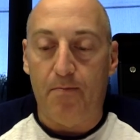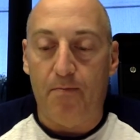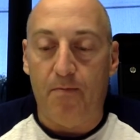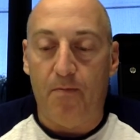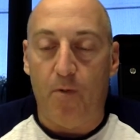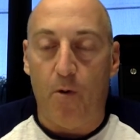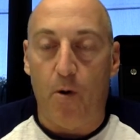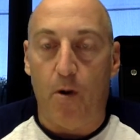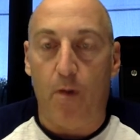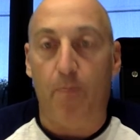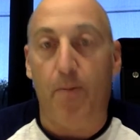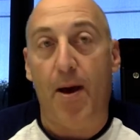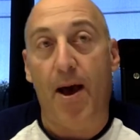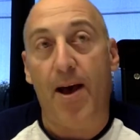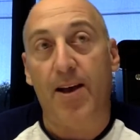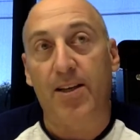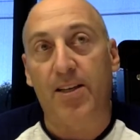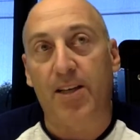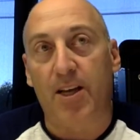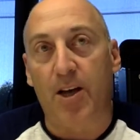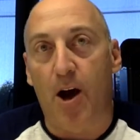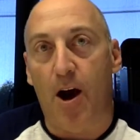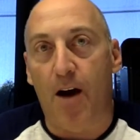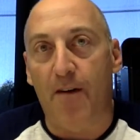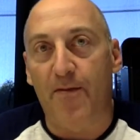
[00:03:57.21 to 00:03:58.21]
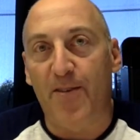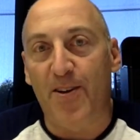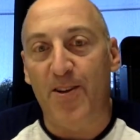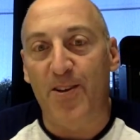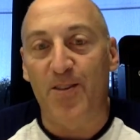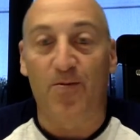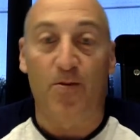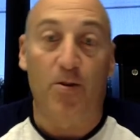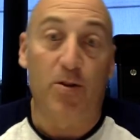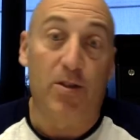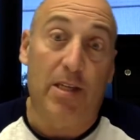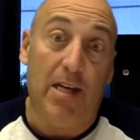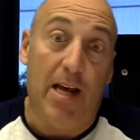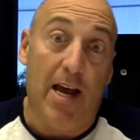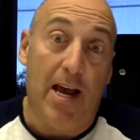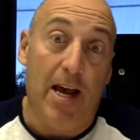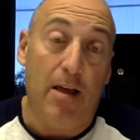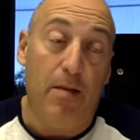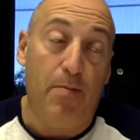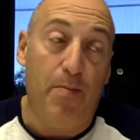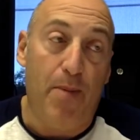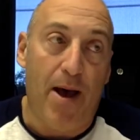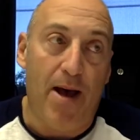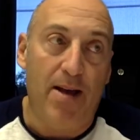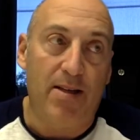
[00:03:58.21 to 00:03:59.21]
Fourth passing offense versus the
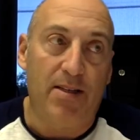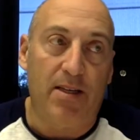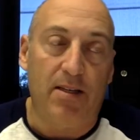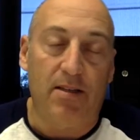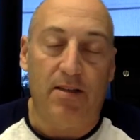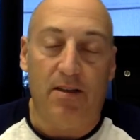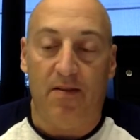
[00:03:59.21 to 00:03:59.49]
eighth passing